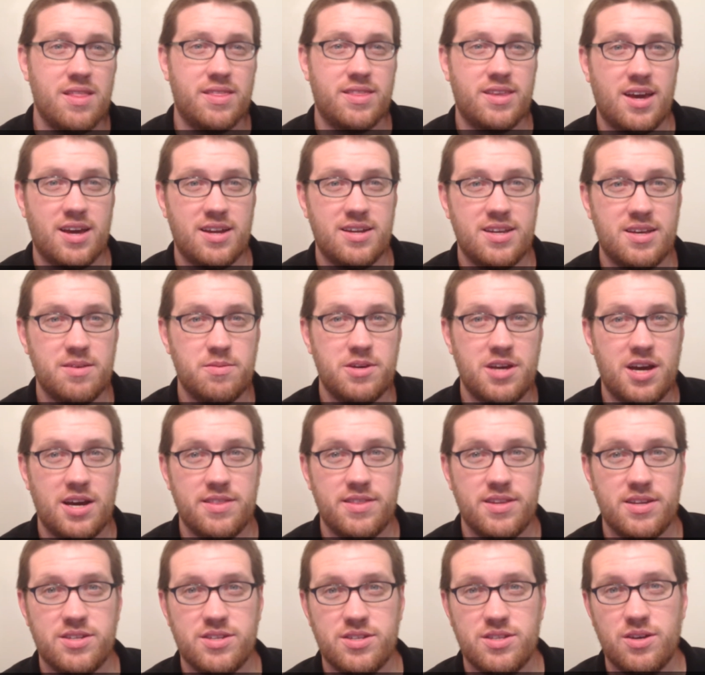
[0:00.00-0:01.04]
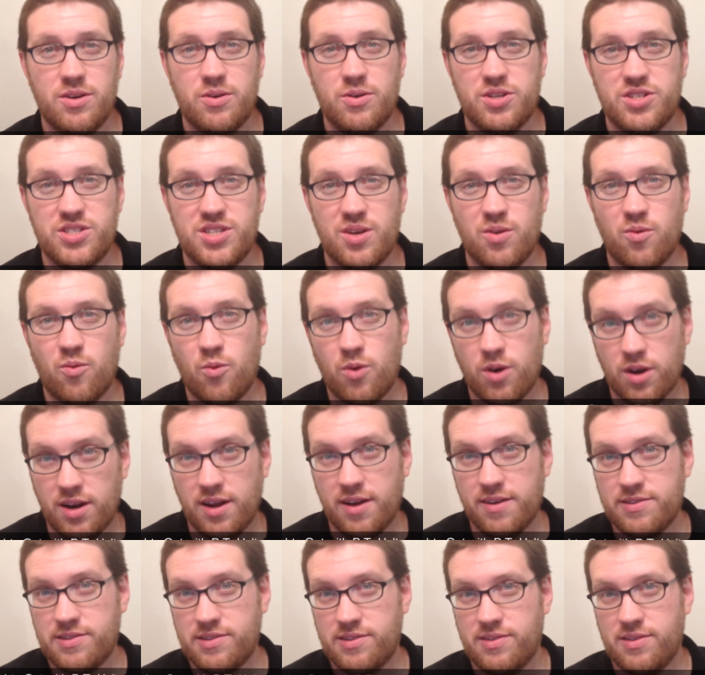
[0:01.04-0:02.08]
The idea behind this, though, is that what
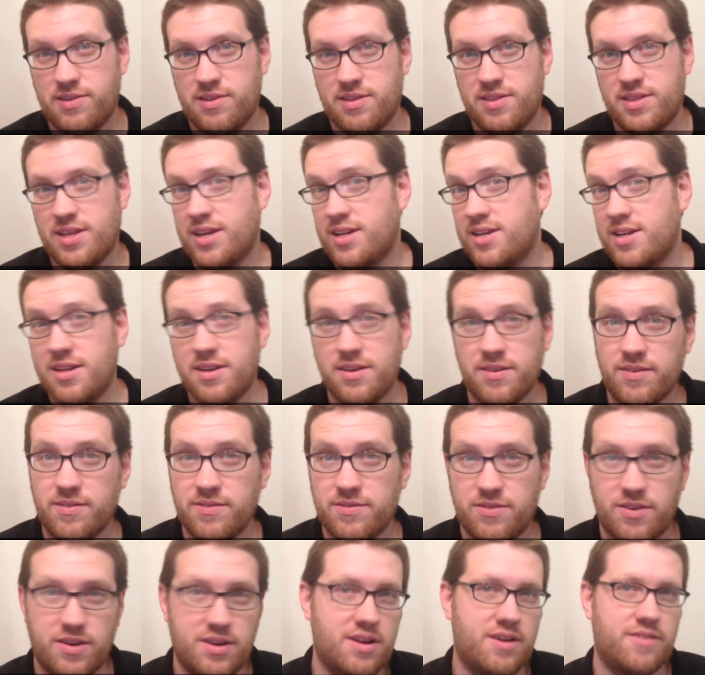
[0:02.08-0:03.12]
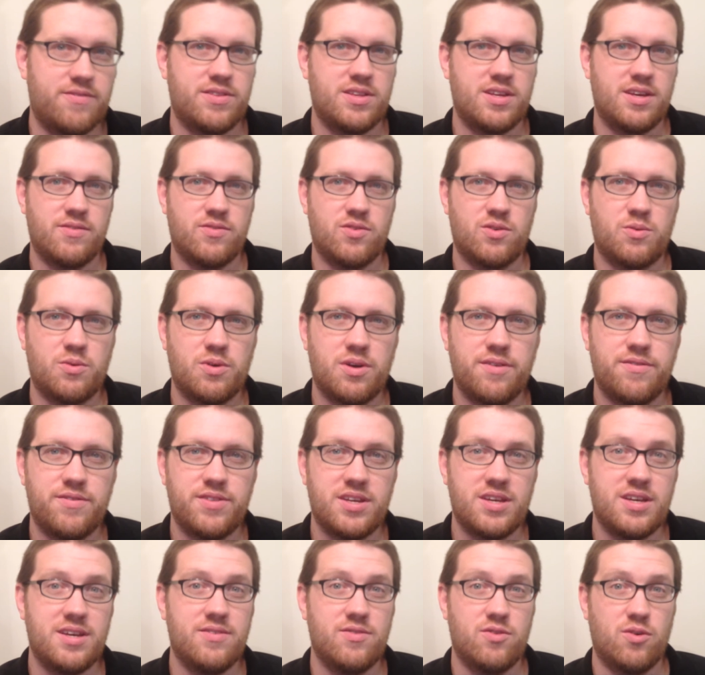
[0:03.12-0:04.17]
if they didn't fight off the evil? What if the
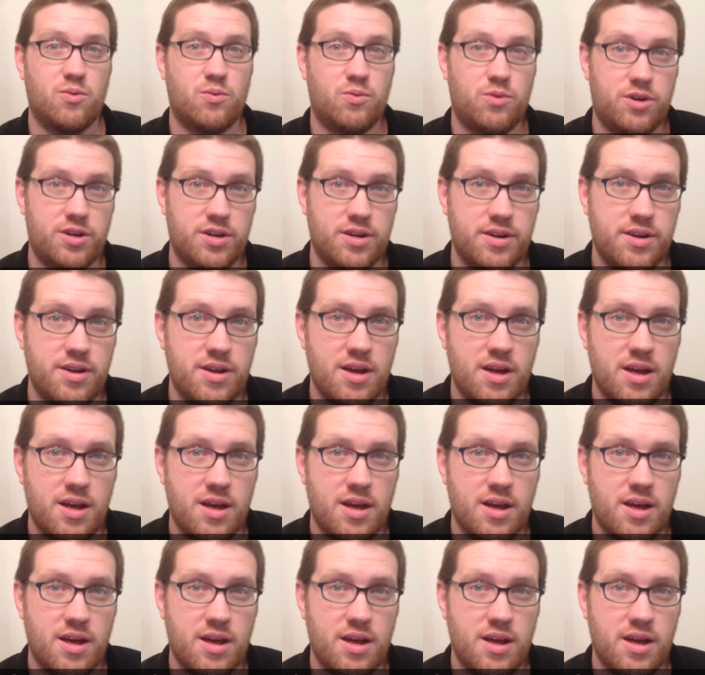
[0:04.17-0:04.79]
evil won?